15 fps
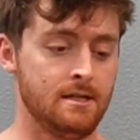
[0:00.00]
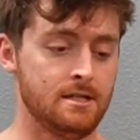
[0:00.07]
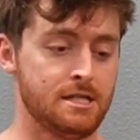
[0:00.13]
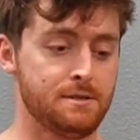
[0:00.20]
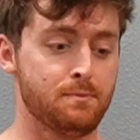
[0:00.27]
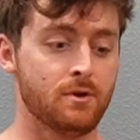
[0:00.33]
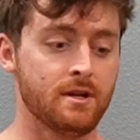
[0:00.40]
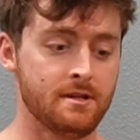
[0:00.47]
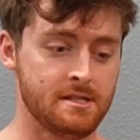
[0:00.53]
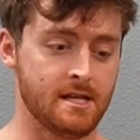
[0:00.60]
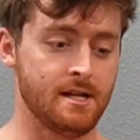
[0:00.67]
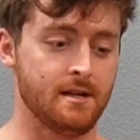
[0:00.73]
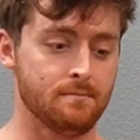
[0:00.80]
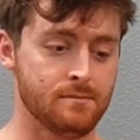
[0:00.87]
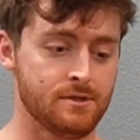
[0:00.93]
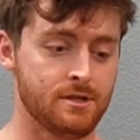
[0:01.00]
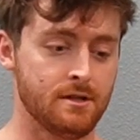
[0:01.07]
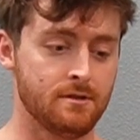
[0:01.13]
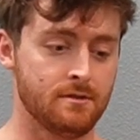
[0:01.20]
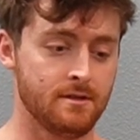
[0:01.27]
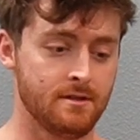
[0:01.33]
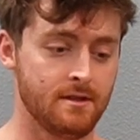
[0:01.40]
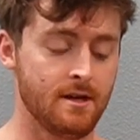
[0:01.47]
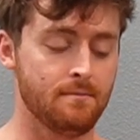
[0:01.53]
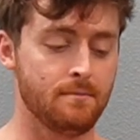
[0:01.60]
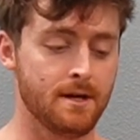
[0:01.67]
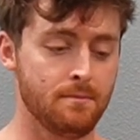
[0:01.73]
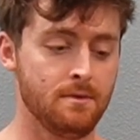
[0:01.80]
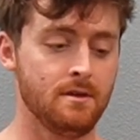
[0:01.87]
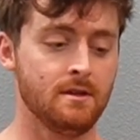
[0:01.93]
springtime, so that
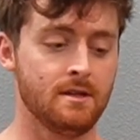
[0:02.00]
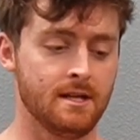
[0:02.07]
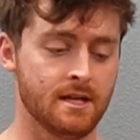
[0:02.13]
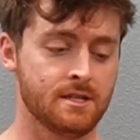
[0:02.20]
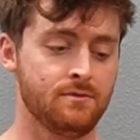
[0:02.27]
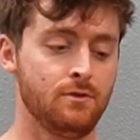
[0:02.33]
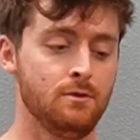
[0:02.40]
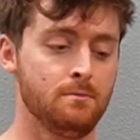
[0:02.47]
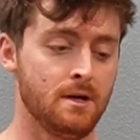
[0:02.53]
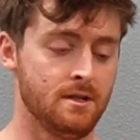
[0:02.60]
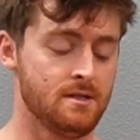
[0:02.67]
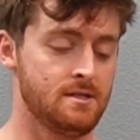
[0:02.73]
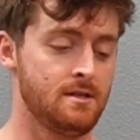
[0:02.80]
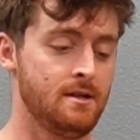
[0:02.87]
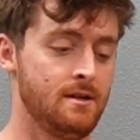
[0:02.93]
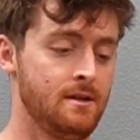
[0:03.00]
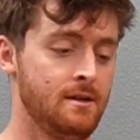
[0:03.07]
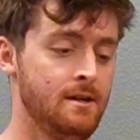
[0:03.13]
might be in the next few months,